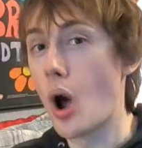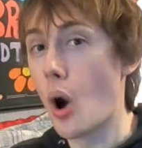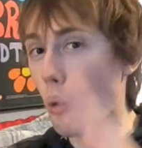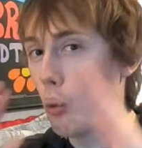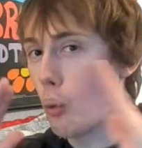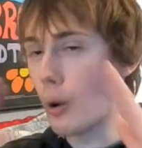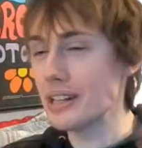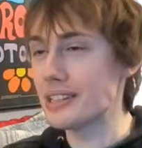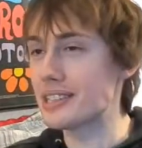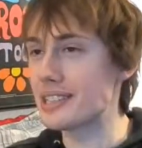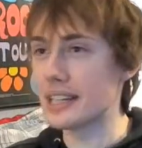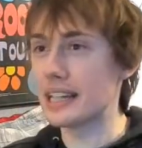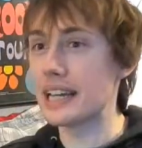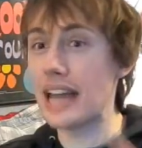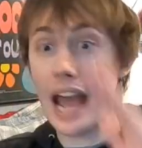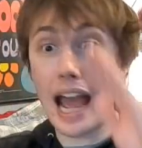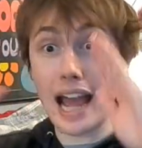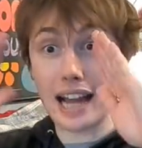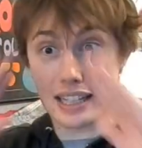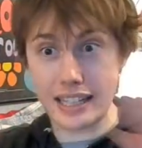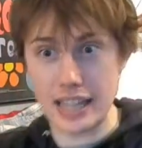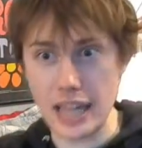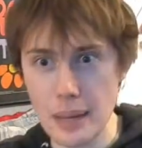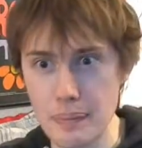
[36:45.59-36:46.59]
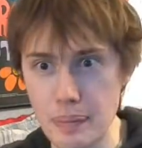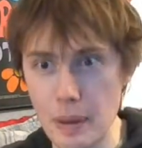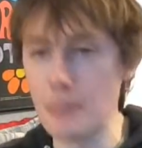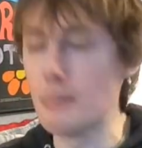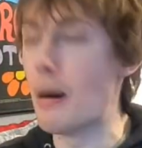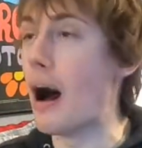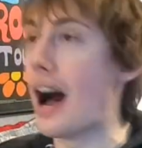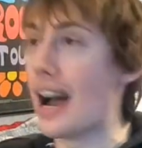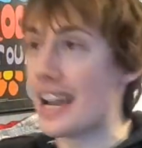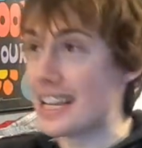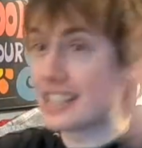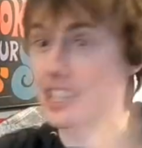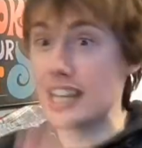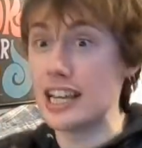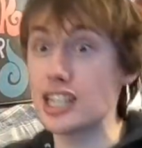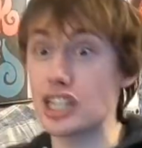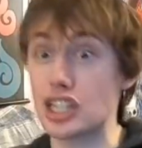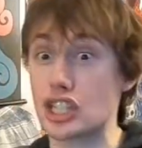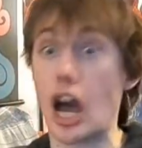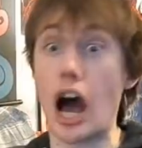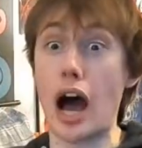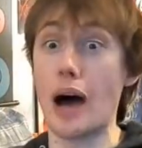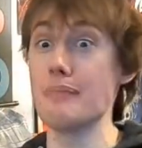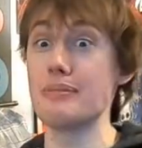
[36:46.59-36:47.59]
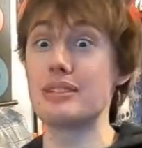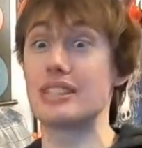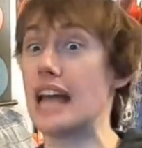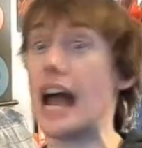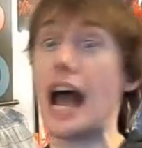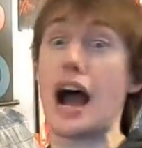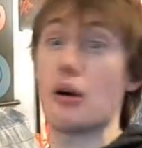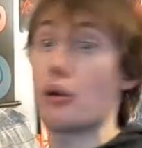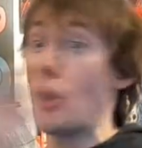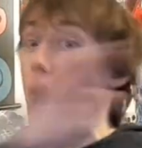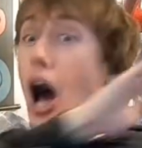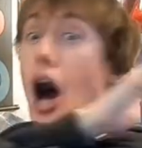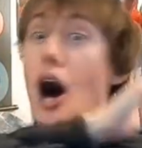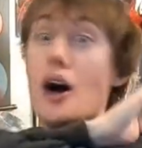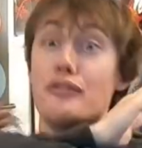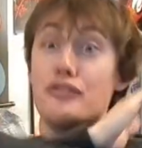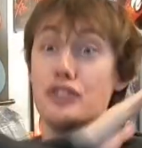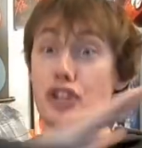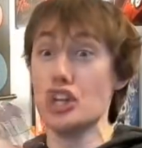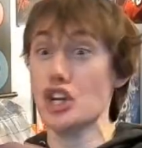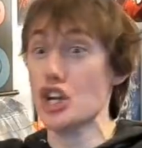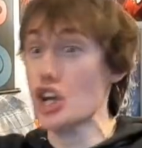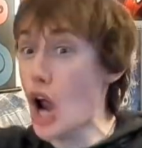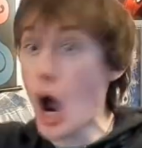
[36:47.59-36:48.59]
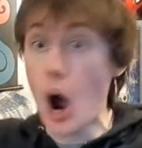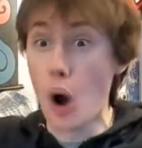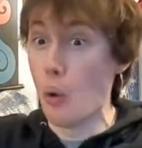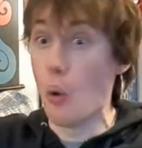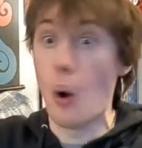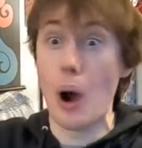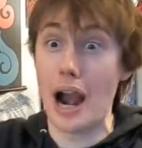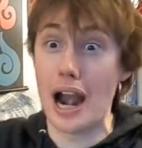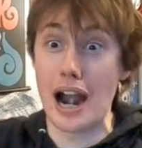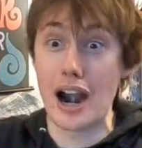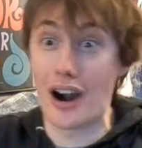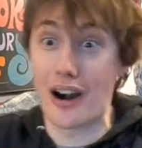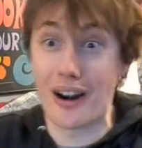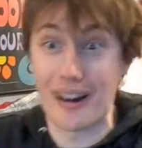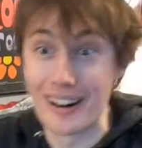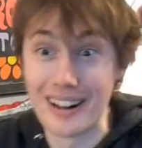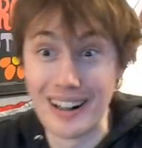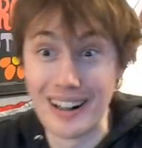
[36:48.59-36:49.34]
Once again, keep in mind, this comes out of nowhere.